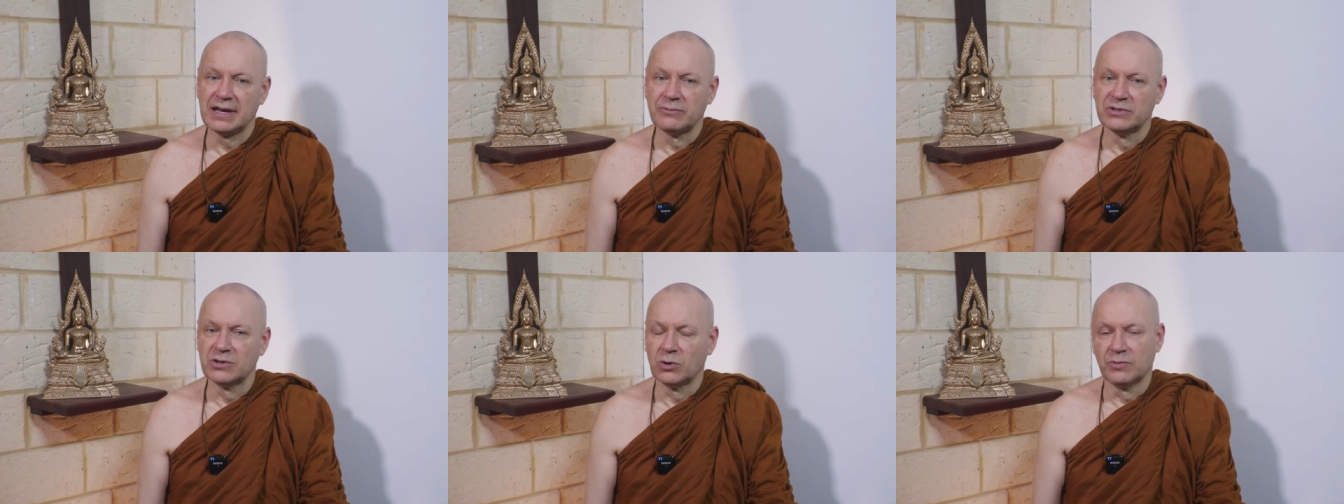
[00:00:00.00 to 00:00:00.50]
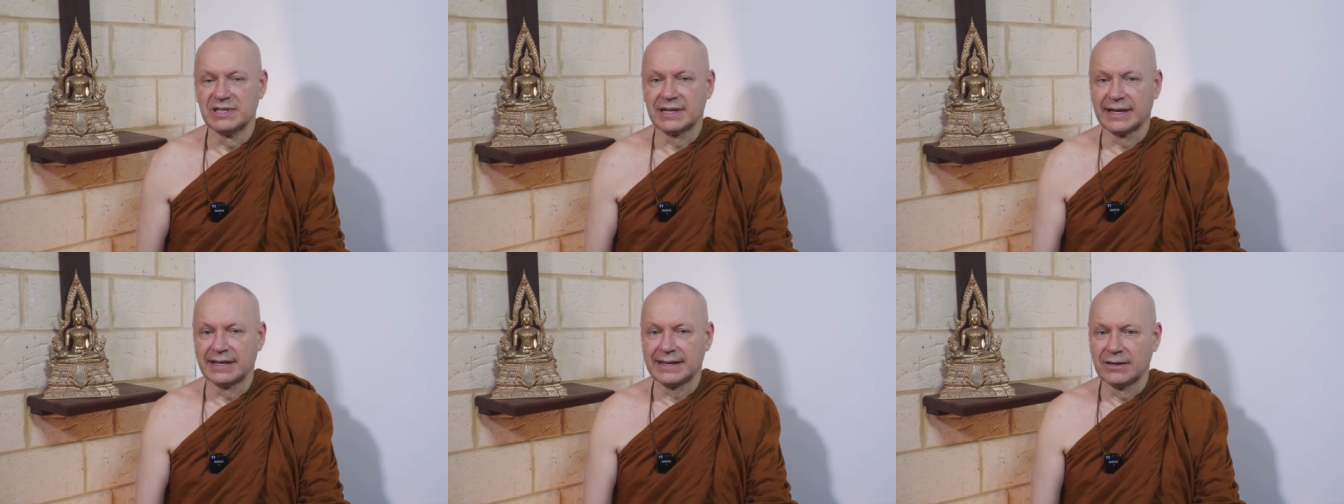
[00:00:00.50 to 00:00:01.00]
I was always
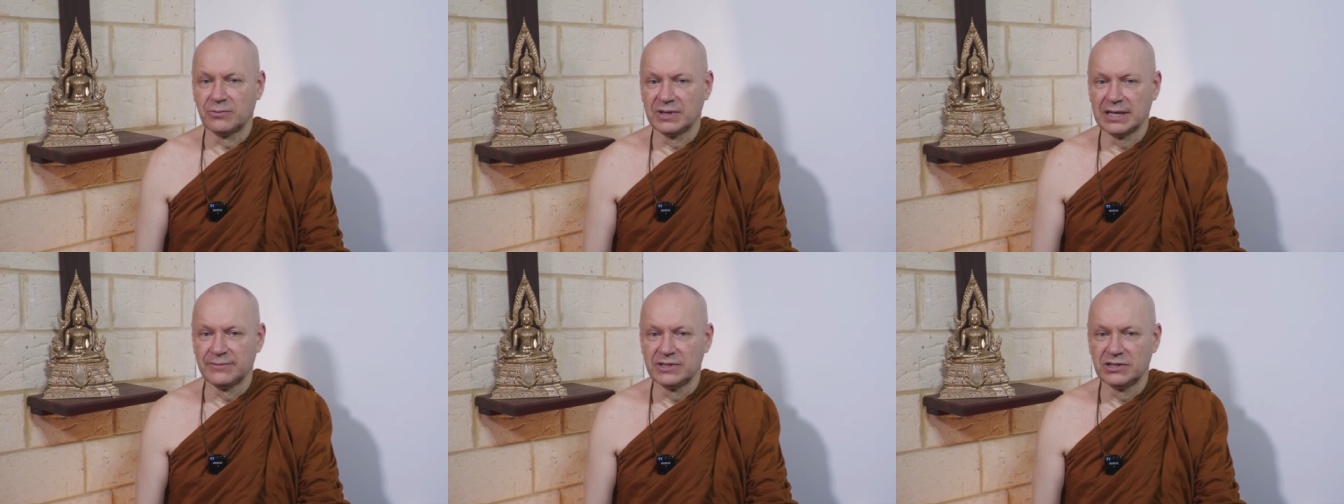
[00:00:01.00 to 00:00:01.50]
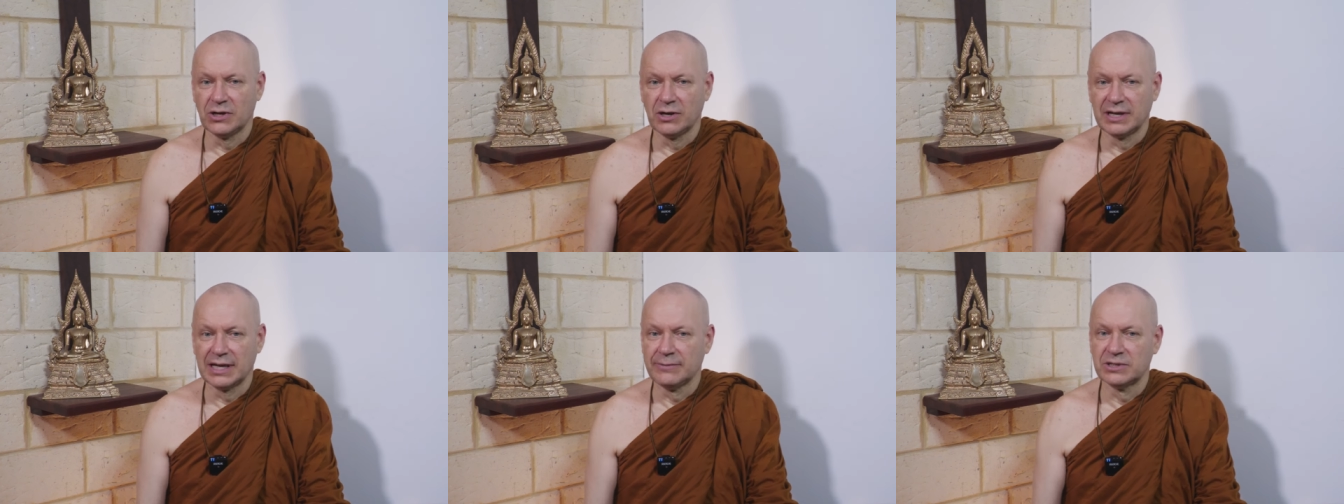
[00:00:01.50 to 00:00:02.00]
like that when I was
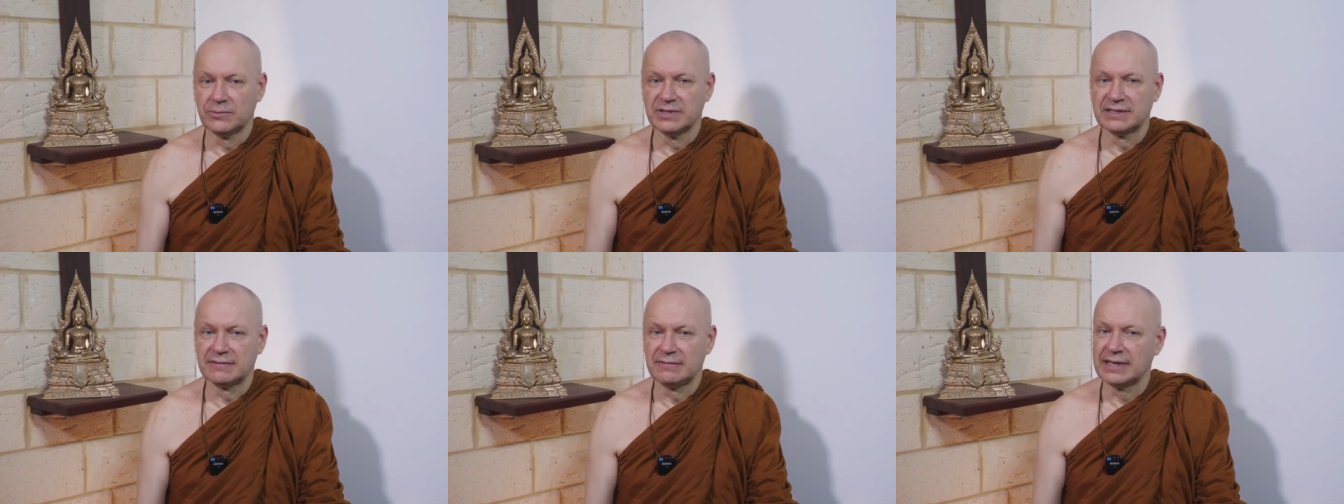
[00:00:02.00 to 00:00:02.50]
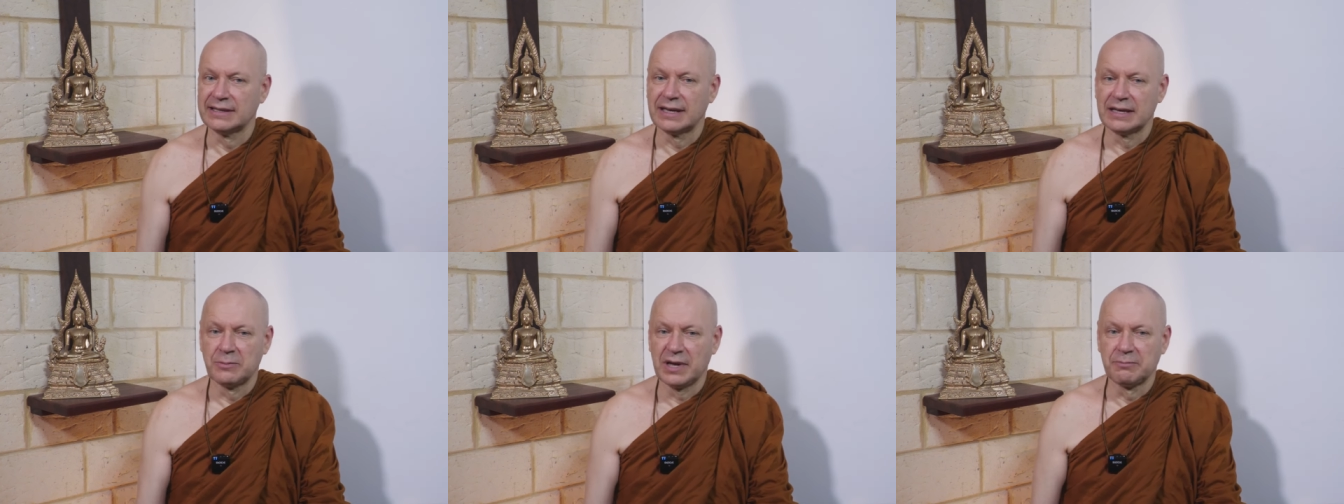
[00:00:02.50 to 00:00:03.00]
young. I was always
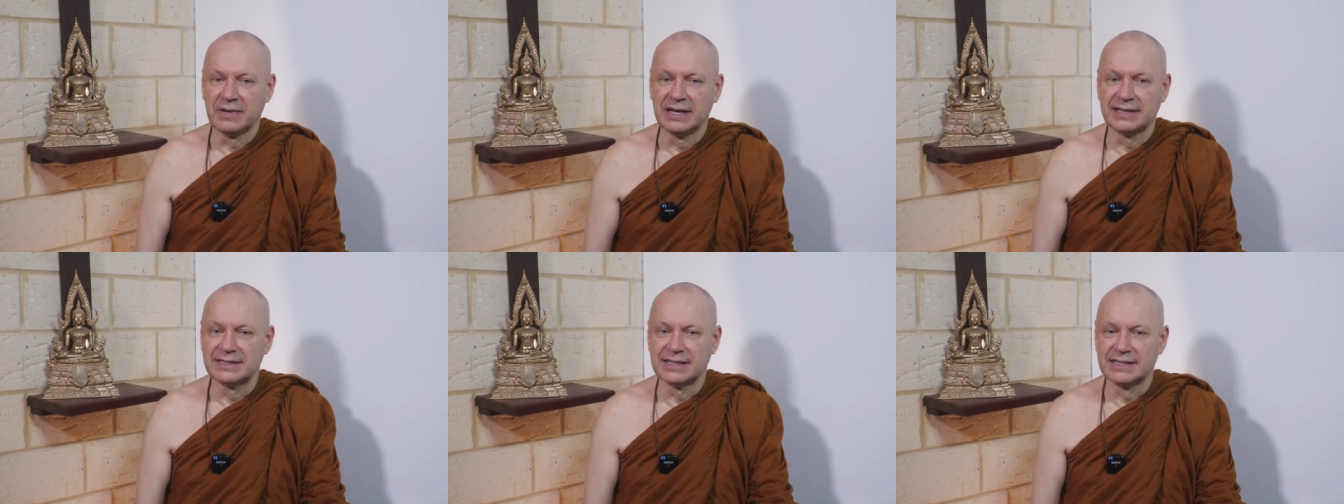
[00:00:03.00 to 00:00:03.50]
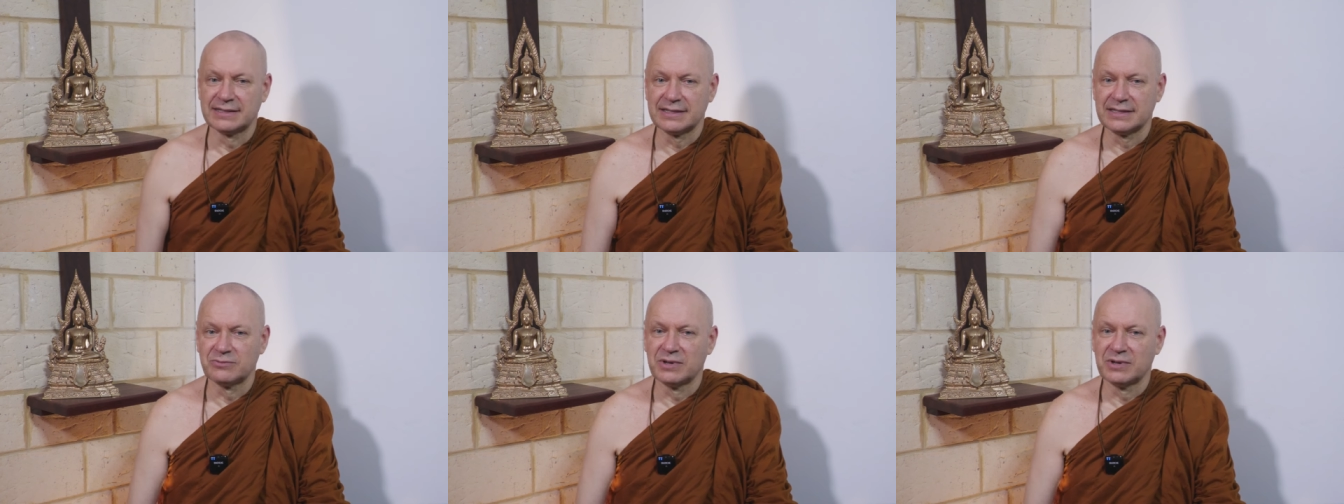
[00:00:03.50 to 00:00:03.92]
thinking about my existence.